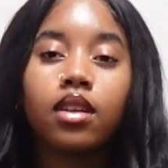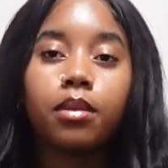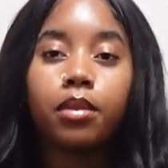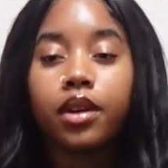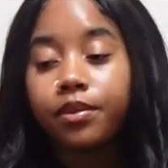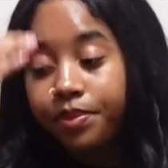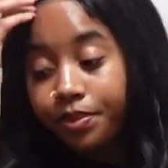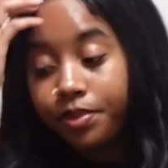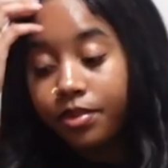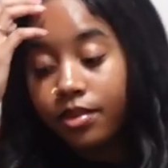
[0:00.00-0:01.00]
But
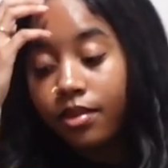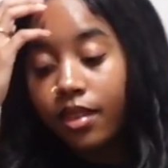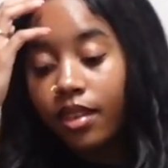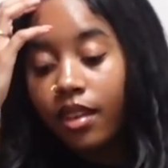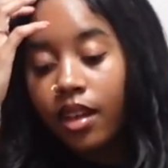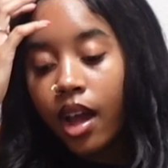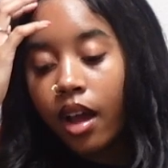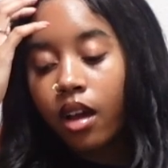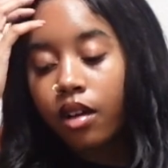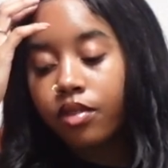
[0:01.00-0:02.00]
I
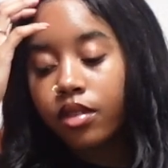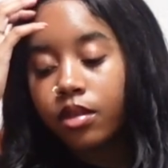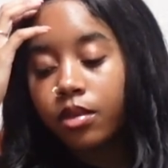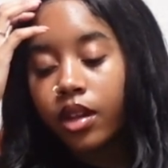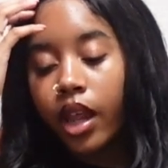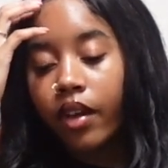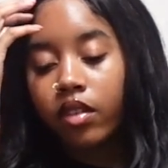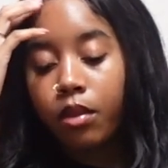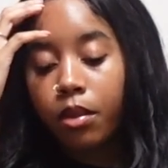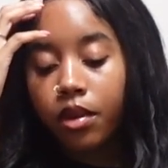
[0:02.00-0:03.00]
cuffed him the day
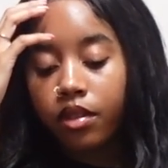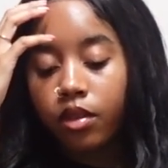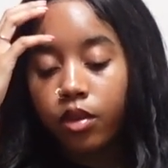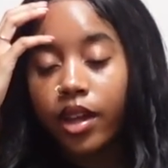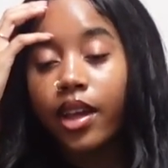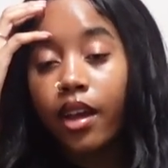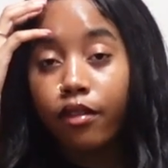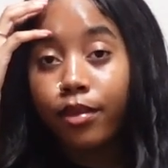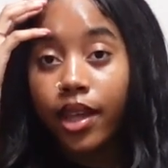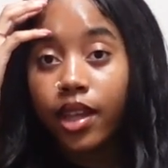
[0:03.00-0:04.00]
after my birthday. Well, he cuffed
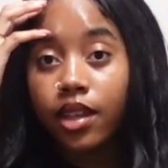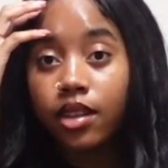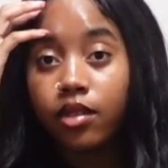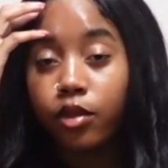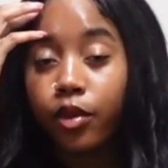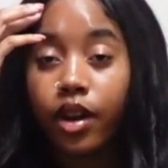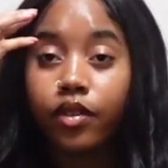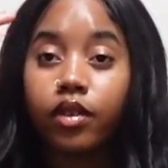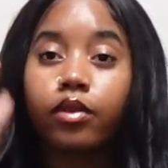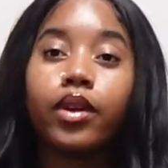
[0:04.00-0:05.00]
me. Or
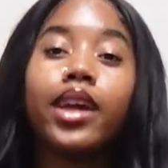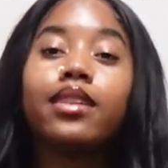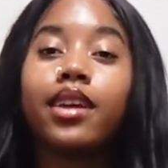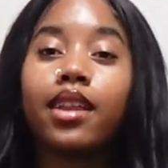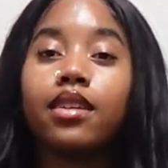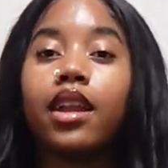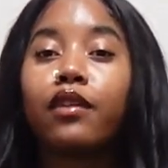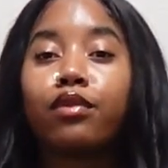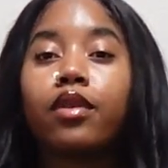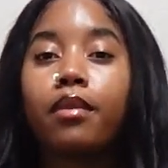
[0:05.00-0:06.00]
whatever. We get together the day
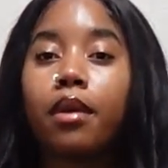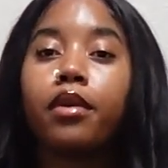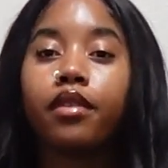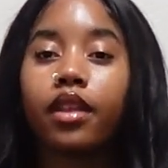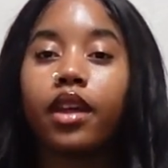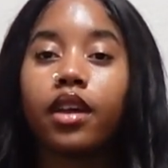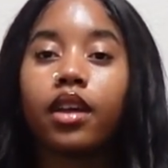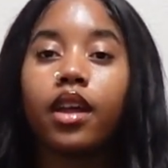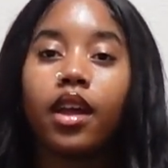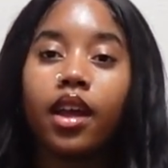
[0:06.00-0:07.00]
after my birthday.
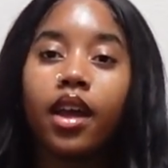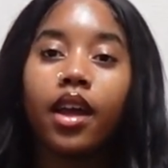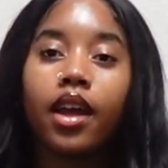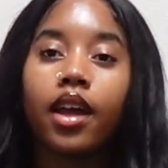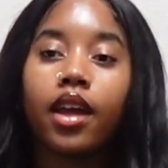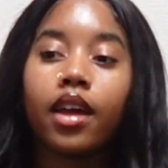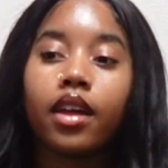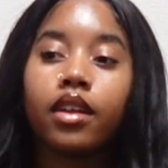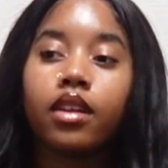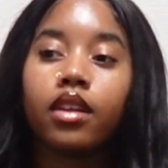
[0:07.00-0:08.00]

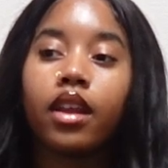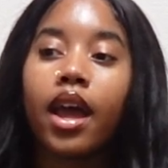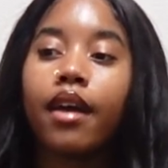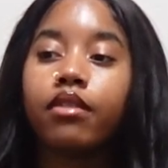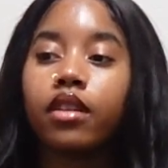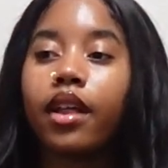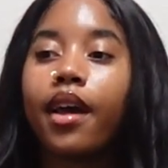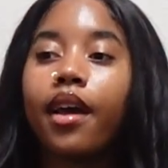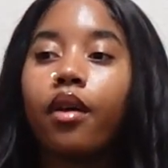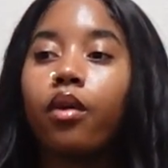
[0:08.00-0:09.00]
And after
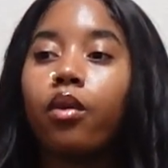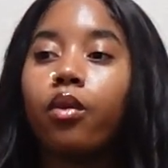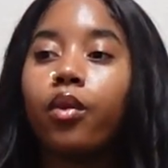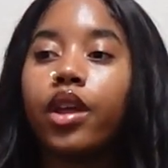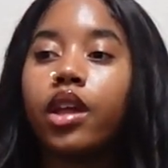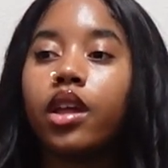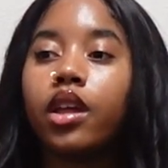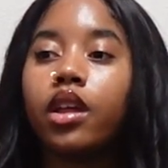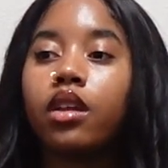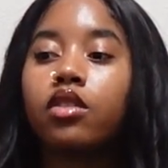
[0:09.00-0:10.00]
that,
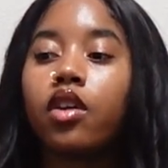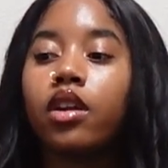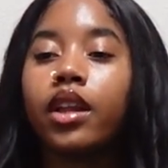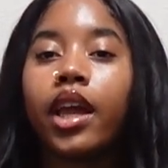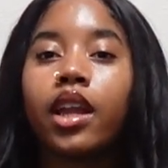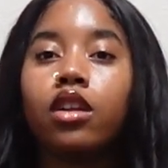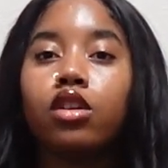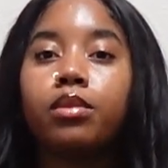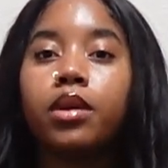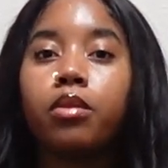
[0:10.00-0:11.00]
we start linking a
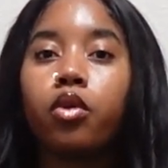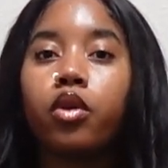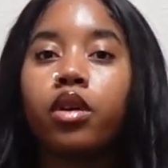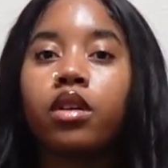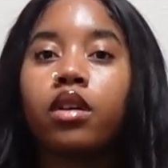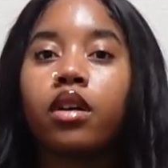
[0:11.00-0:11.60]
little bit more.